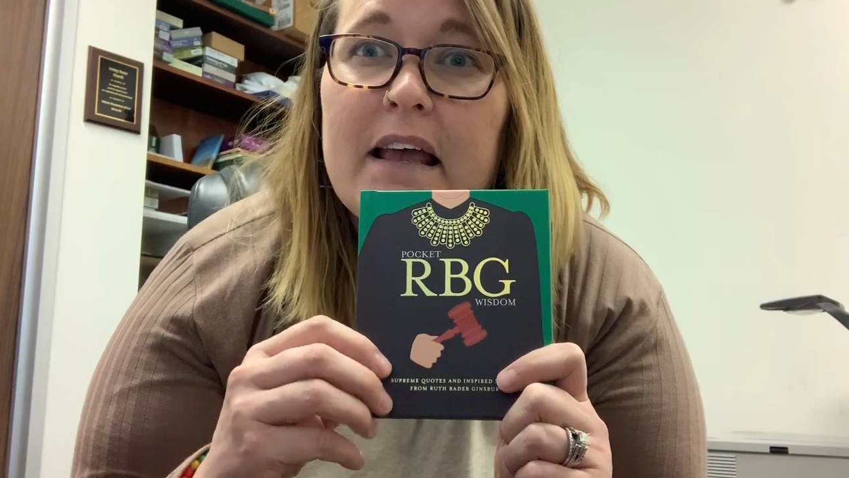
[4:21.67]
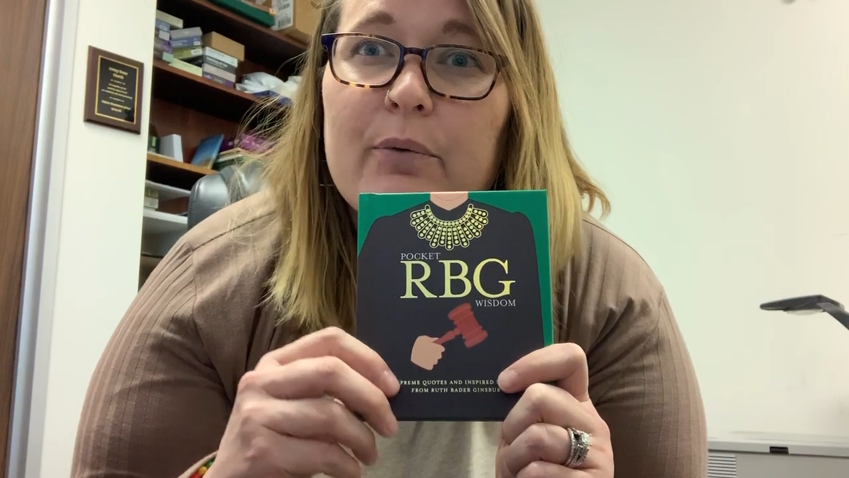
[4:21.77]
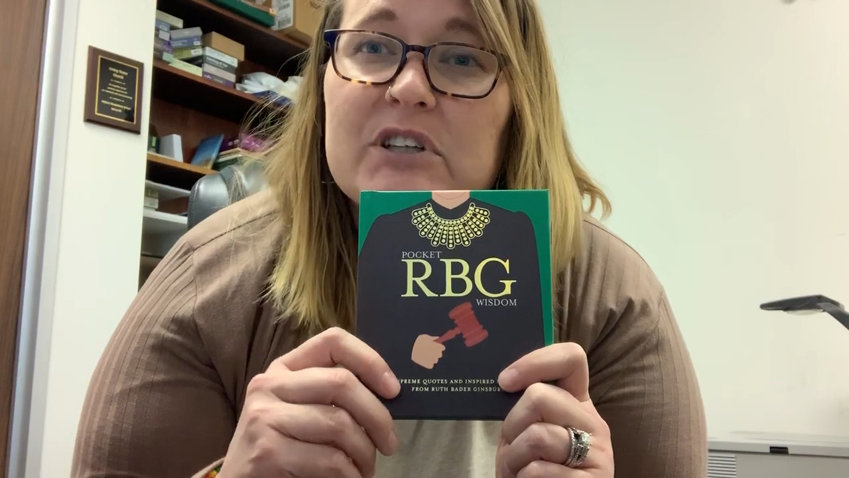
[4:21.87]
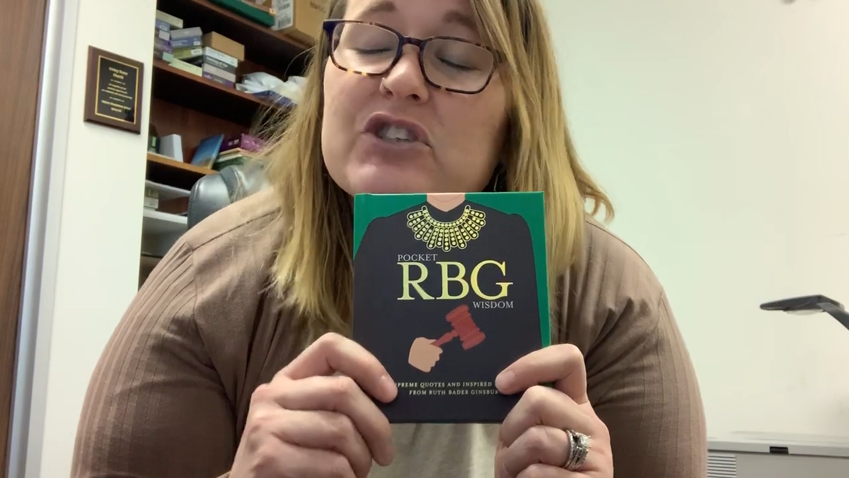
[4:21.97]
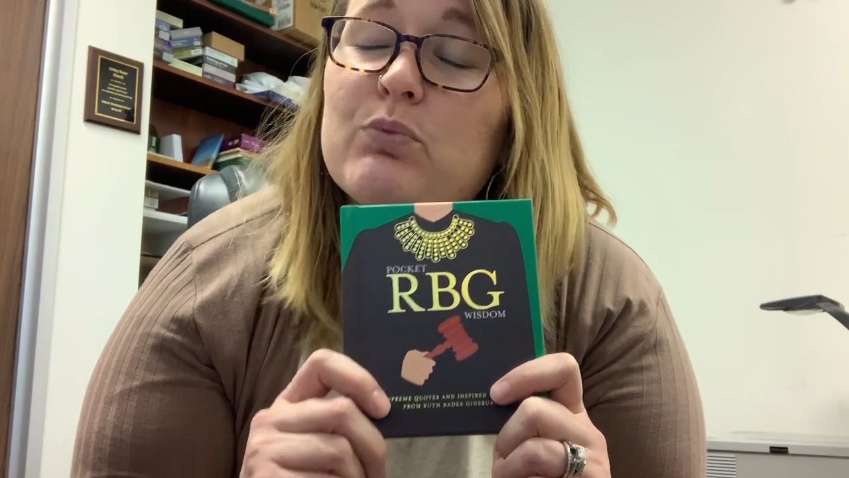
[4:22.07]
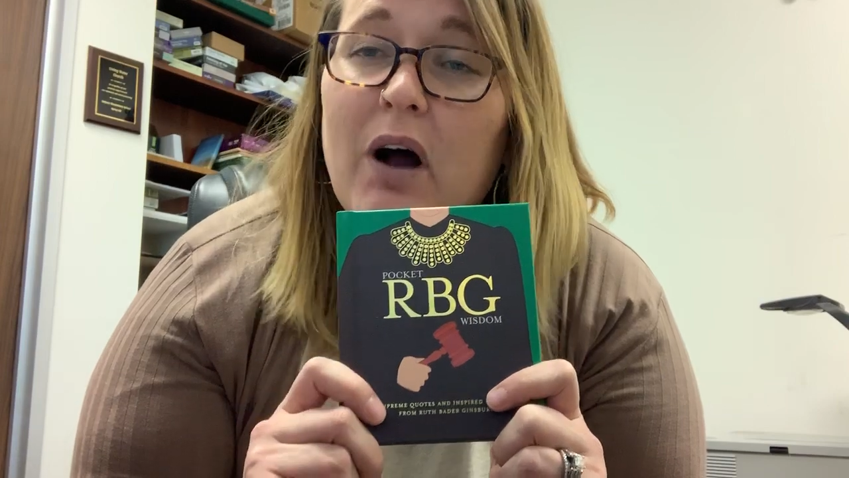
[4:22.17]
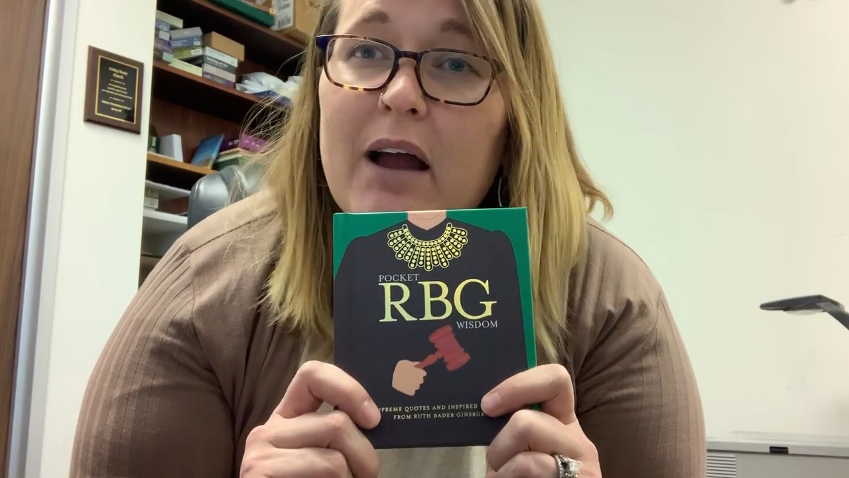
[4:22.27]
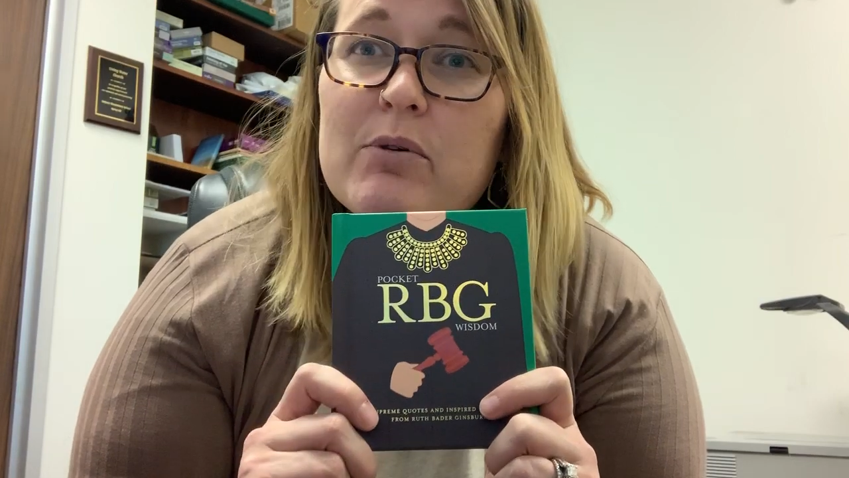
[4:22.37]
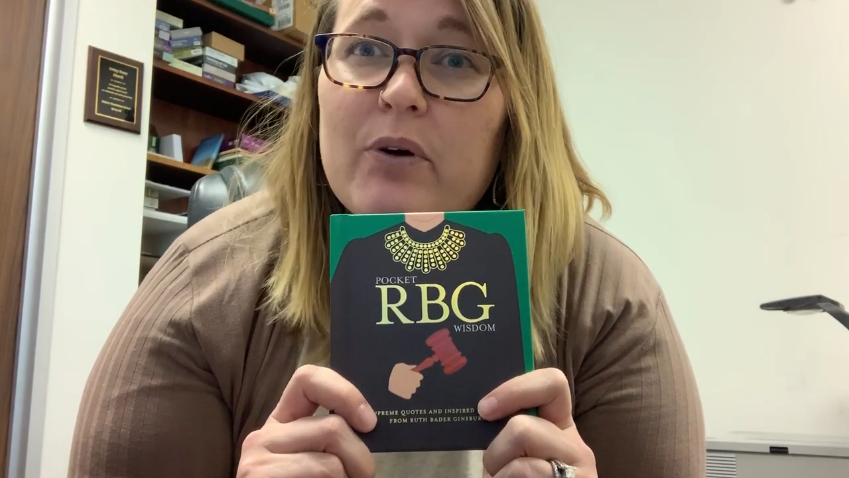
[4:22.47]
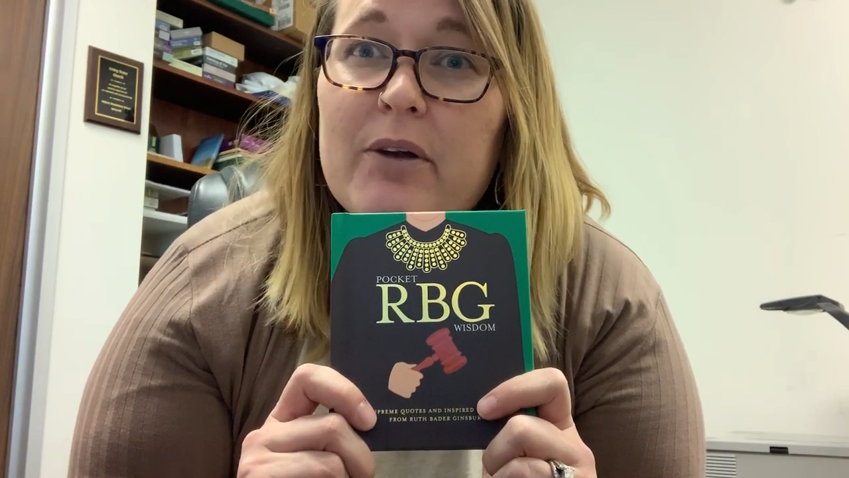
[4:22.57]
which is
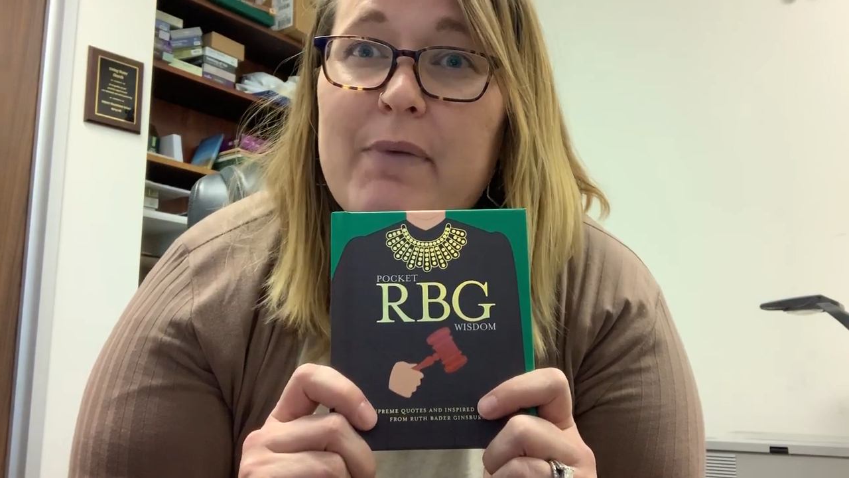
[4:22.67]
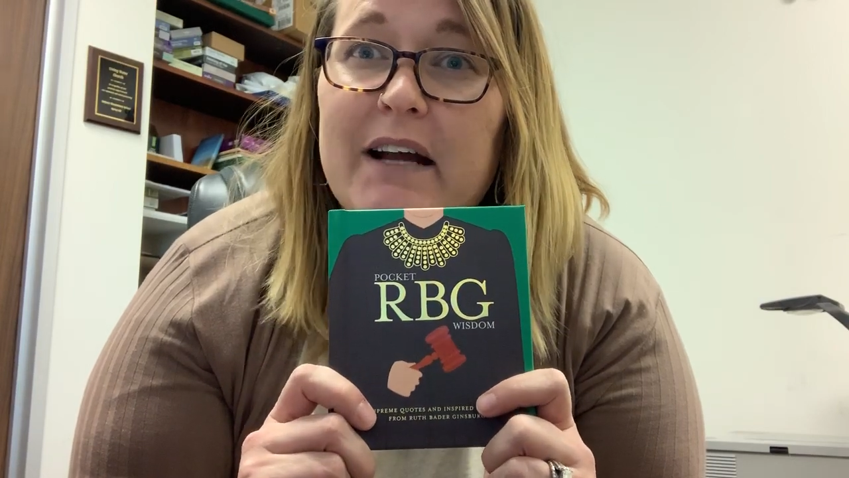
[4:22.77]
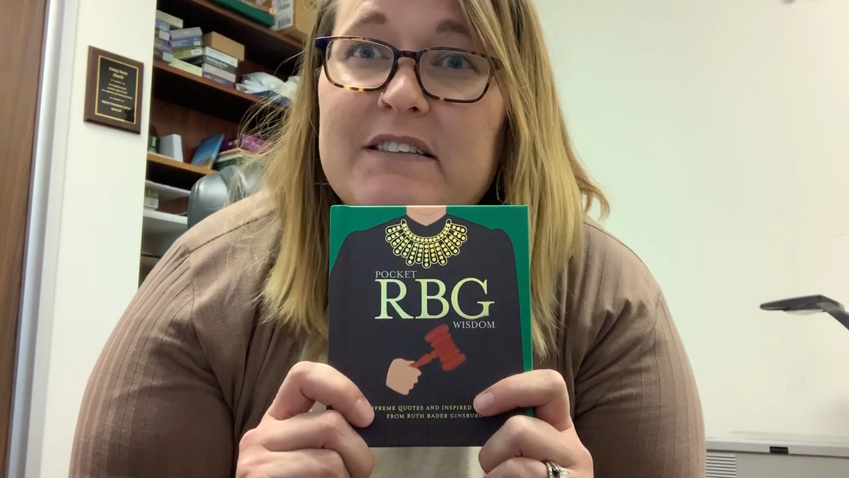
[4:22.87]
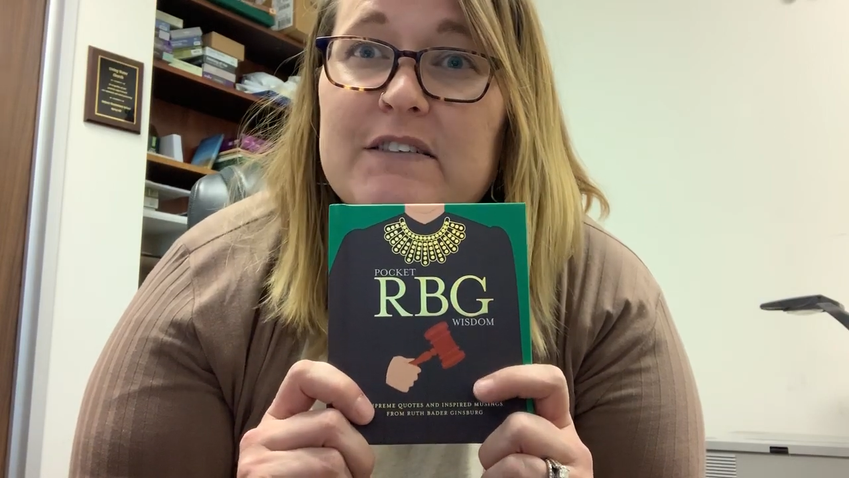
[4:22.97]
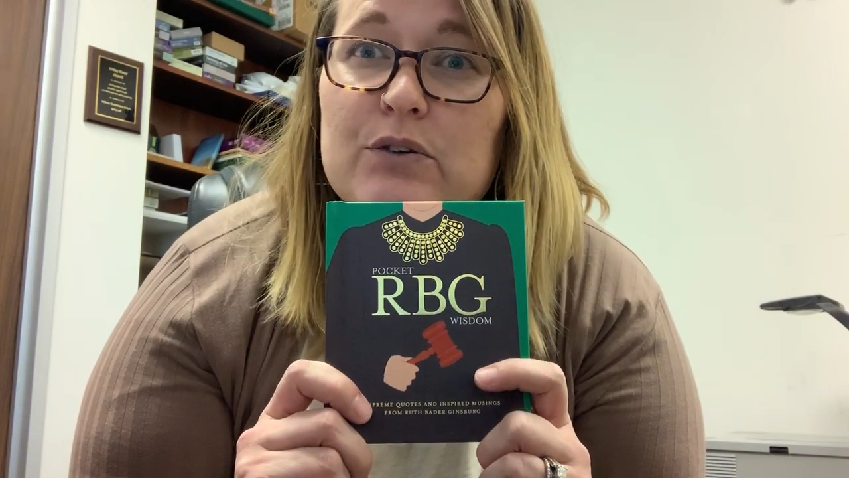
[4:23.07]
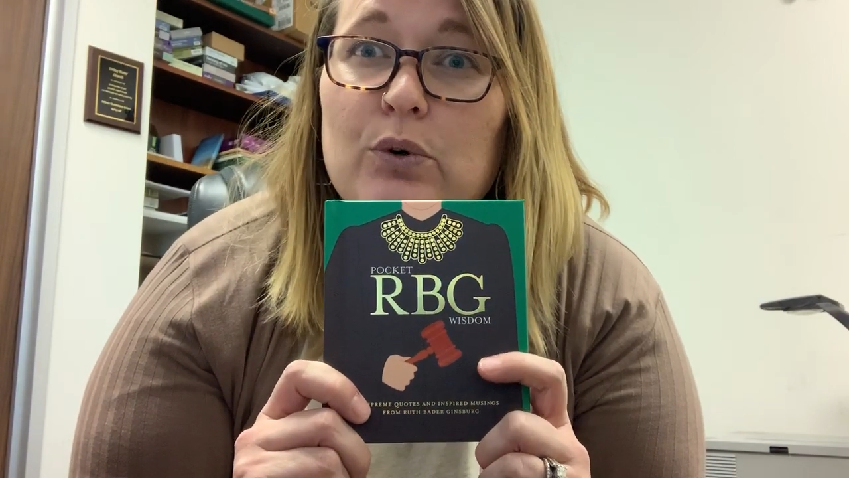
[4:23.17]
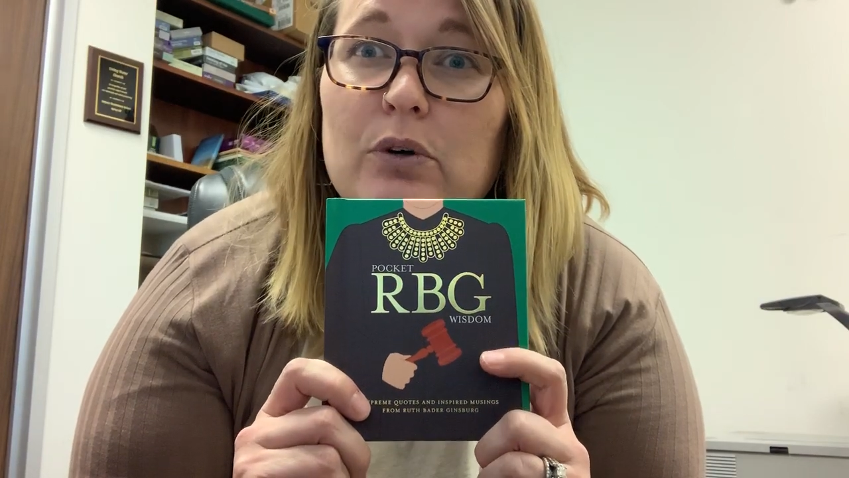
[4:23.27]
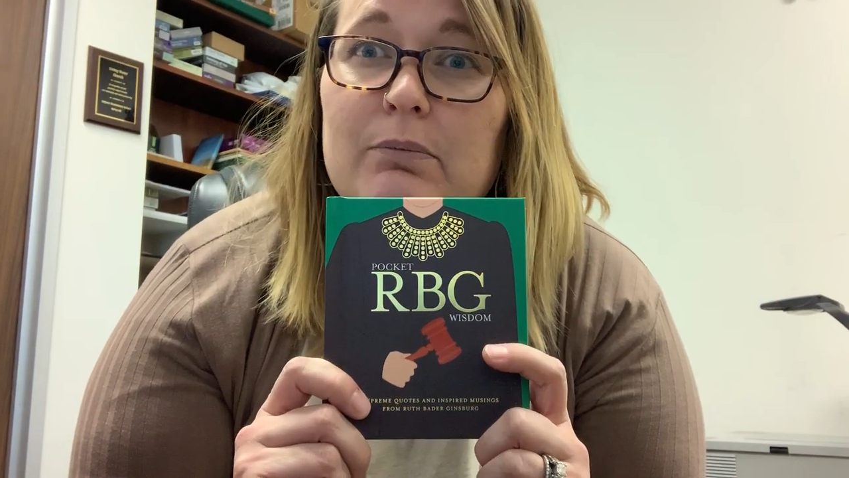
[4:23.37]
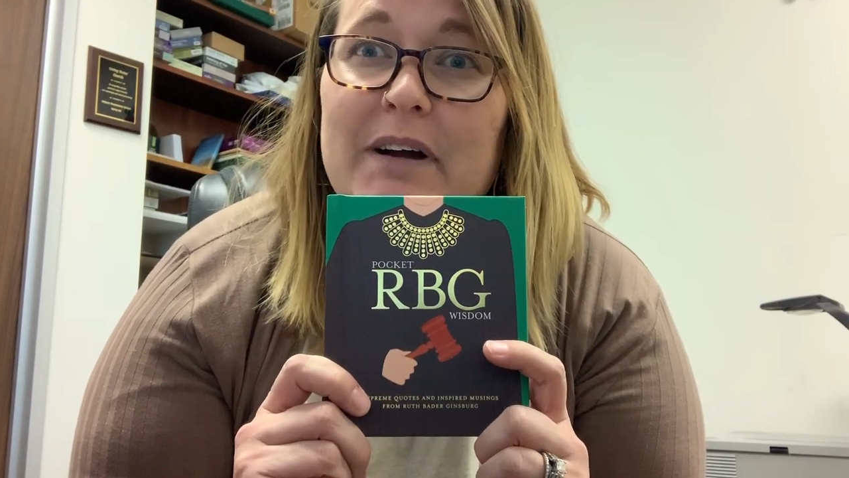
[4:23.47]
why I'm going back to school.